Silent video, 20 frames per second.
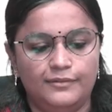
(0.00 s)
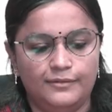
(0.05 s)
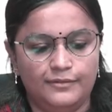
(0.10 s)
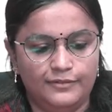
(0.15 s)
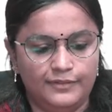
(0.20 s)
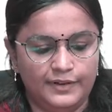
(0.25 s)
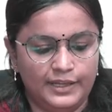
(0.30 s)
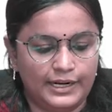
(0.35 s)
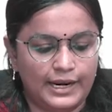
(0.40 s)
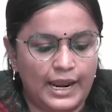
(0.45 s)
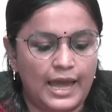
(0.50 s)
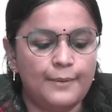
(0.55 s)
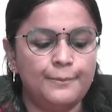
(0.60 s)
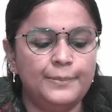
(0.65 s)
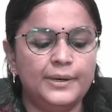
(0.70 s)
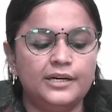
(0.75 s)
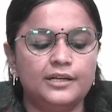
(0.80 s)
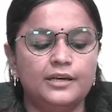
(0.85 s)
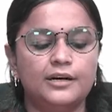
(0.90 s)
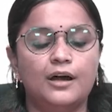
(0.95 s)
We wrap
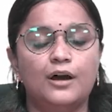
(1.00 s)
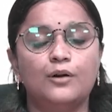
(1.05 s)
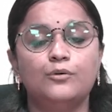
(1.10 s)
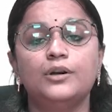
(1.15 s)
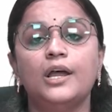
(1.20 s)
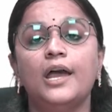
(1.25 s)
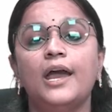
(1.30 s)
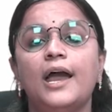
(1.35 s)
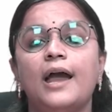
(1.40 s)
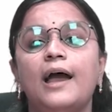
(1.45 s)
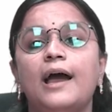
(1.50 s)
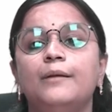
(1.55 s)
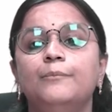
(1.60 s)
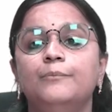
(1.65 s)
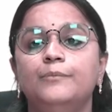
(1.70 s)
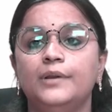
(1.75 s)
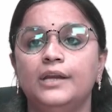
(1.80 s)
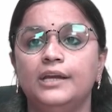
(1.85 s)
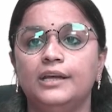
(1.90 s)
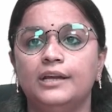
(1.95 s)
it around and
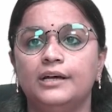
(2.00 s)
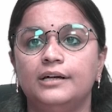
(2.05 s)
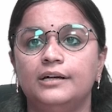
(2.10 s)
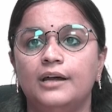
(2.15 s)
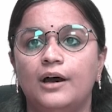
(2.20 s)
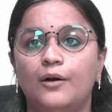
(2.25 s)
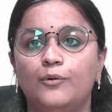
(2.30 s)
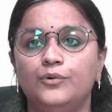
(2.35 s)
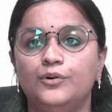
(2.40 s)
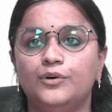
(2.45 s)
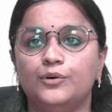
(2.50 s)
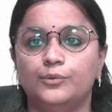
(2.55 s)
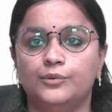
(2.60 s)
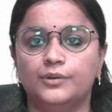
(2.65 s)
bring it down to